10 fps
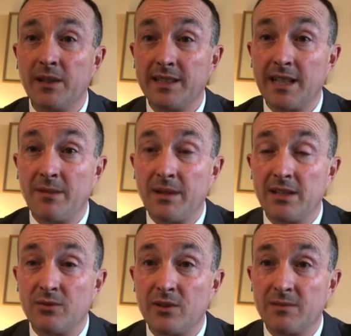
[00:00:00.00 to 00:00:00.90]

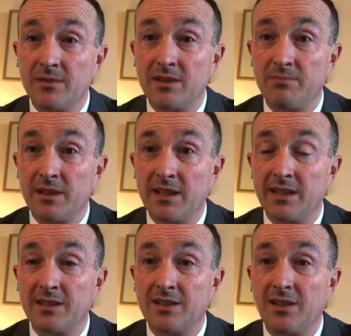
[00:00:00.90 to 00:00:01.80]
celebrates Christmas, but it
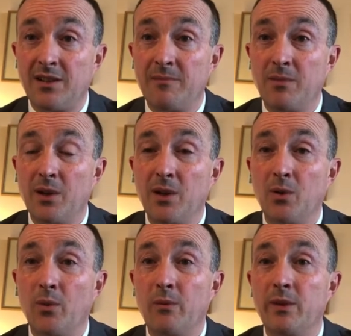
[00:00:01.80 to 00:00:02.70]
is a time
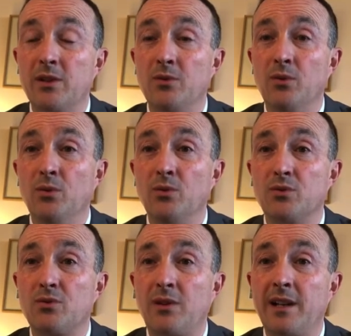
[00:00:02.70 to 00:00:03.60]
when we can all
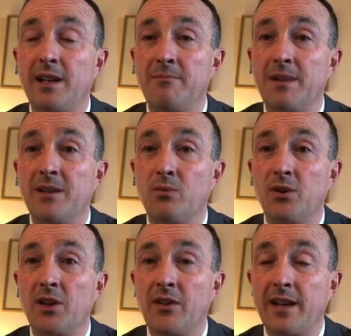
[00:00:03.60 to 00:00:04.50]
try and make
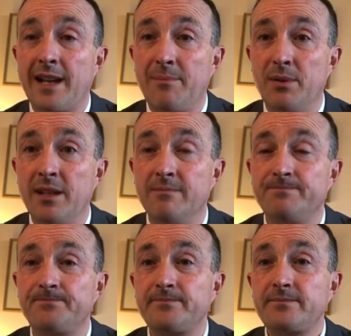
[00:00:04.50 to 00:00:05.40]
one another happy.
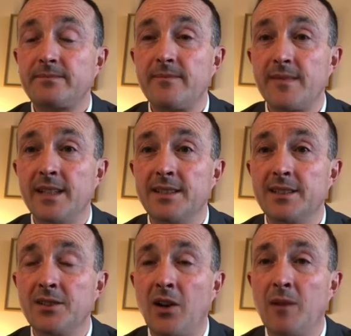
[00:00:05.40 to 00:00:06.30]
It's
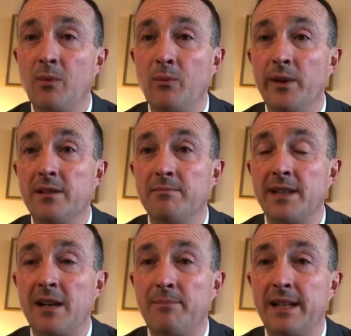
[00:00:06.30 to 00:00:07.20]
a time when we can
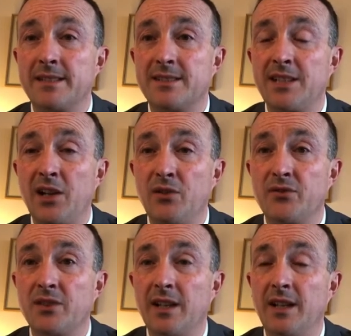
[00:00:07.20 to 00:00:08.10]
be our best
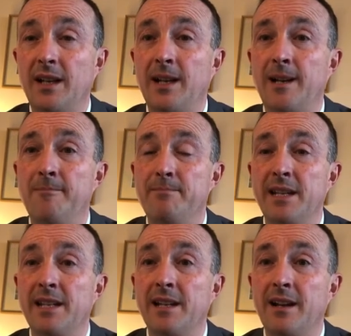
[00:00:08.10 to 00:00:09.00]
selves,
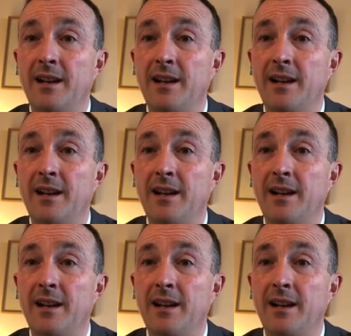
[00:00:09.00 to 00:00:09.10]
be